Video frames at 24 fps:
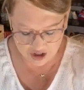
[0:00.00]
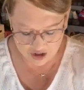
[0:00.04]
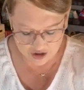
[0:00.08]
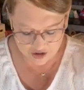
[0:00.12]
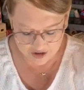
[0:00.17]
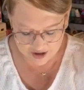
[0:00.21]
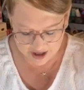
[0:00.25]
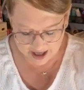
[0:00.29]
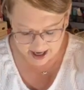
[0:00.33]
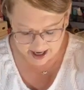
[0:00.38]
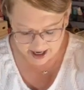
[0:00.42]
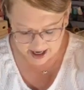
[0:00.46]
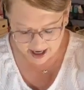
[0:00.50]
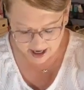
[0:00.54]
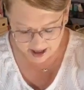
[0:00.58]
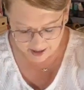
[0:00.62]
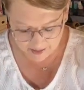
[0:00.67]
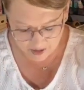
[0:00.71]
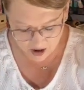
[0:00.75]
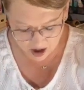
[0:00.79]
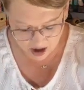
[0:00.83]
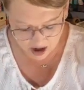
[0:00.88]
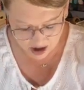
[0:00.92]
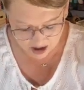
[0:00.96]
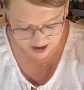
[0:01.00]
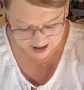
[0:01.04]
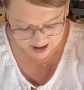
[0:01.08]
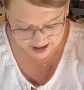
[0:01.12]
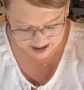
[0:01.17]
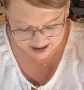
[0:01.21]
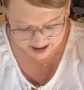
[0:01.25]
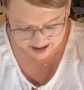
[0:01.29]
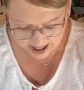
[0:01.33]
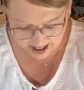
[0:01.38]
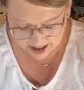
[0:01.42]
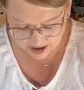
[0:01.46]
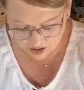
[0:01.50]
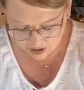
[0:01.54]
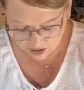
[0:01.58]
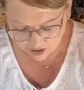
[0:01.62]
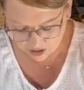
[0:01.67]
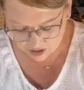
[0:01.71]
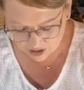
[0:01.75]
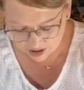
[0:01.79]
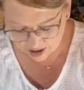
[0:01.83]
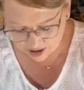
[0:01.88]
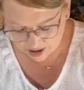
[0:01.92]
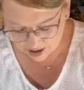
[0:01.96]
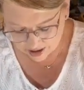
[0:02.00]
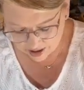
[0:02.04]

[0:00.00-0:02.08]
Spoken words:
year that I kind of bought on sale